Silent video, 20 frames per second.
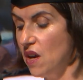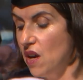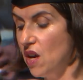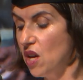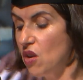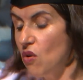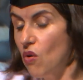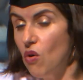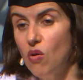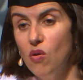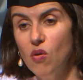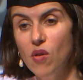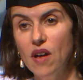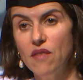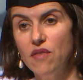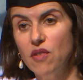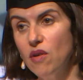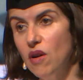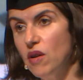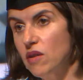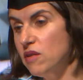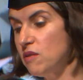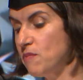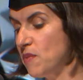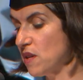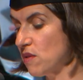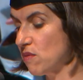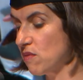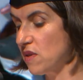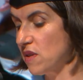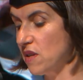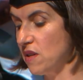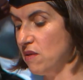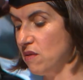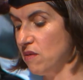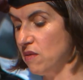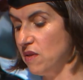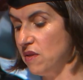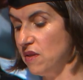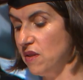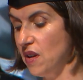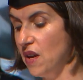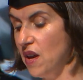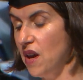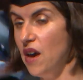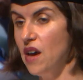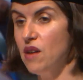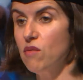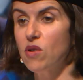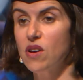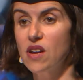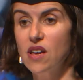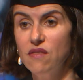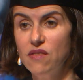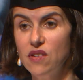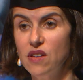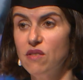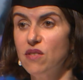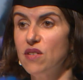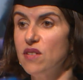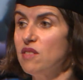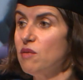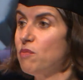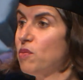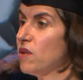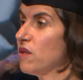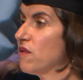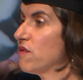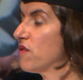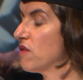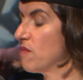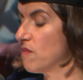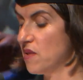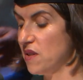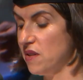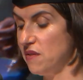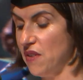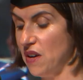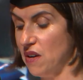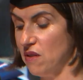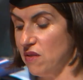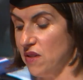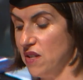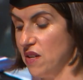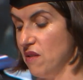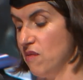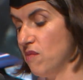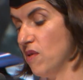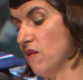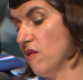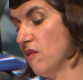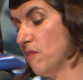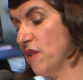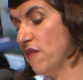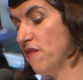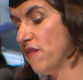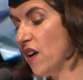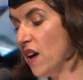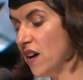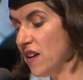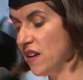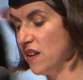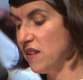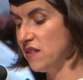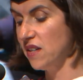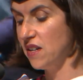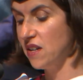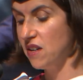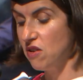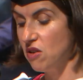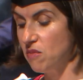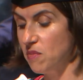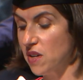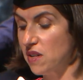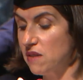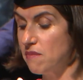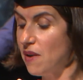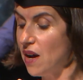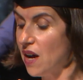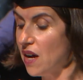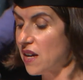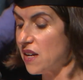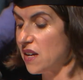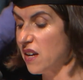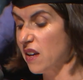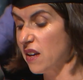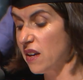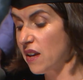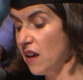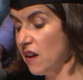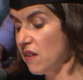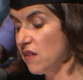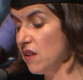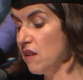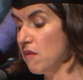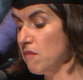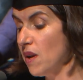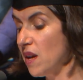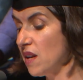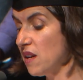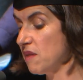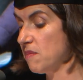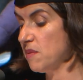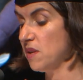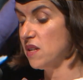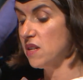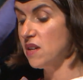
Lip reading: You all have your own special skills, and whatever your discipline from this faculty, whether it be finance, economics, marketing, accounting, management,